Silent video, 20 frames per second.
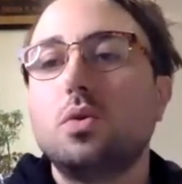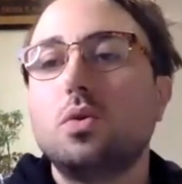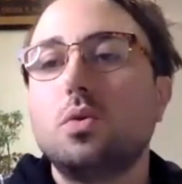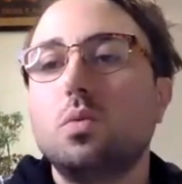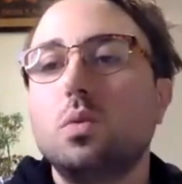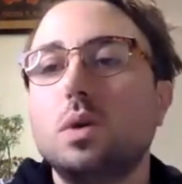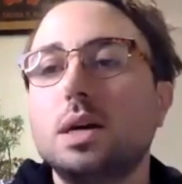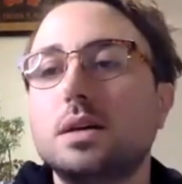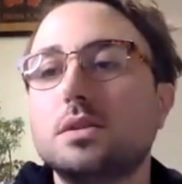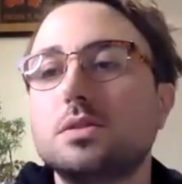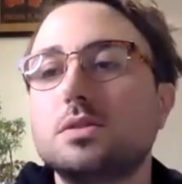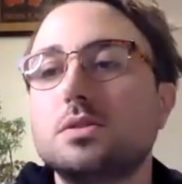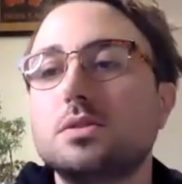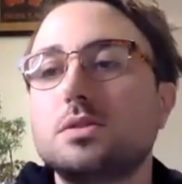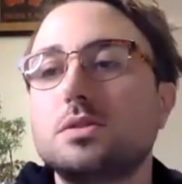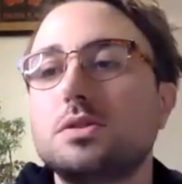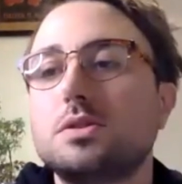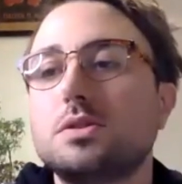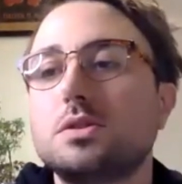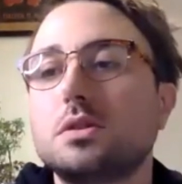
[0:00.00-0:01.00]

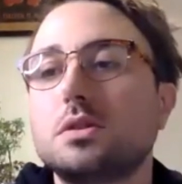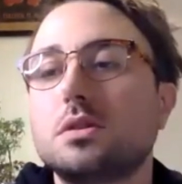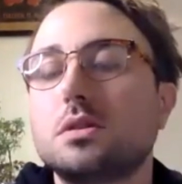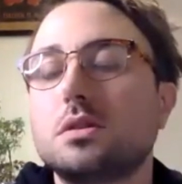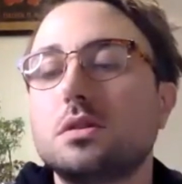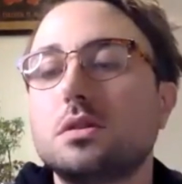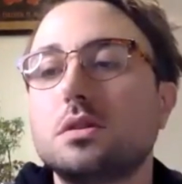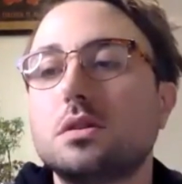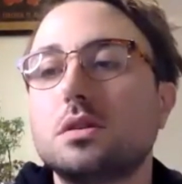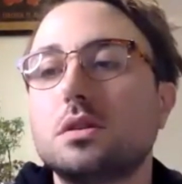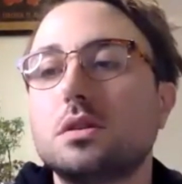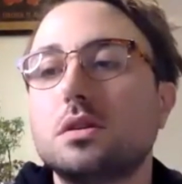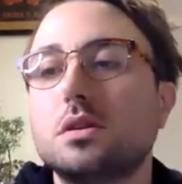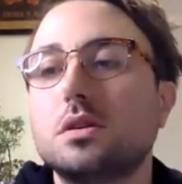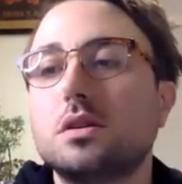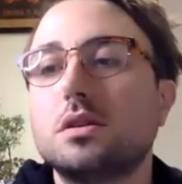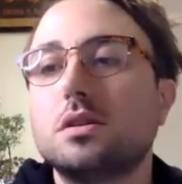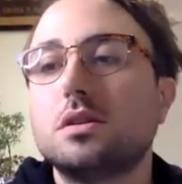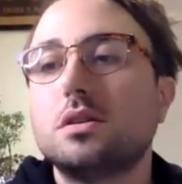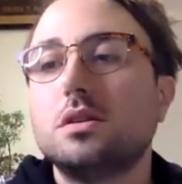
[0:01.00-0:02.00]
which,
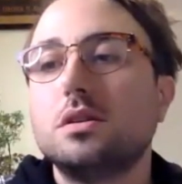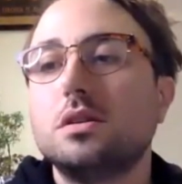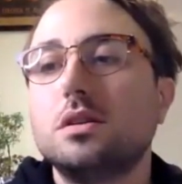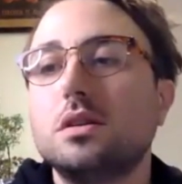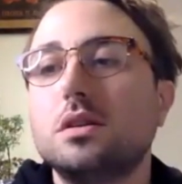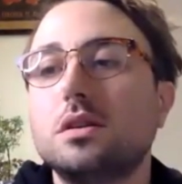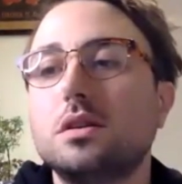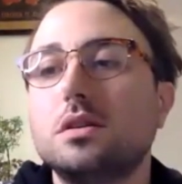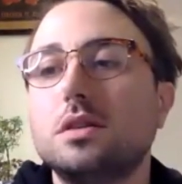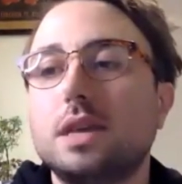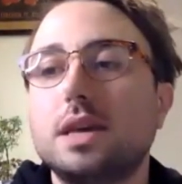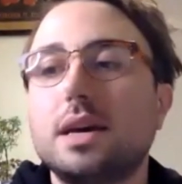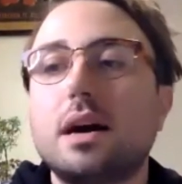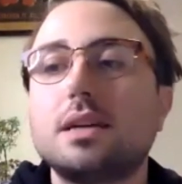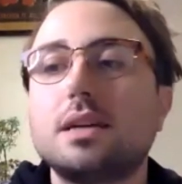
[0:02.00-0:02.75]
yeah,